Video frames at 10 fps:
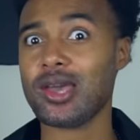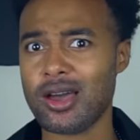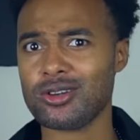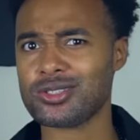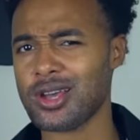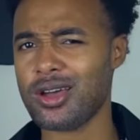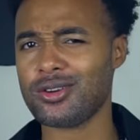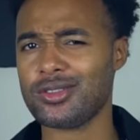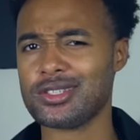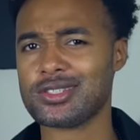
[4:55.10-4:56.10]
else
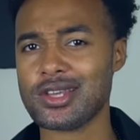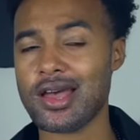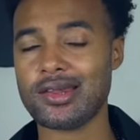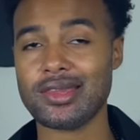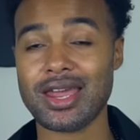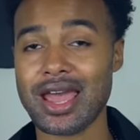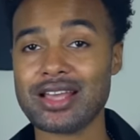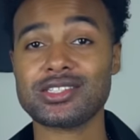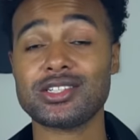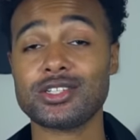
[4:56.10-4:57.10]
under the sun that
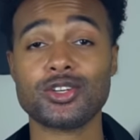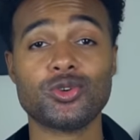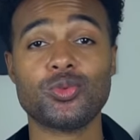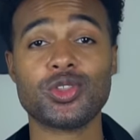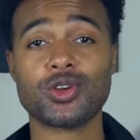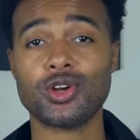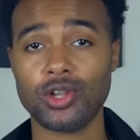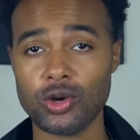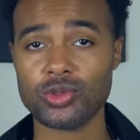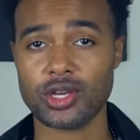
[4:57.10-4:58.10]
has to deal with
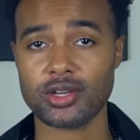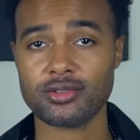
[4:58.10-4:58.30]
clothing.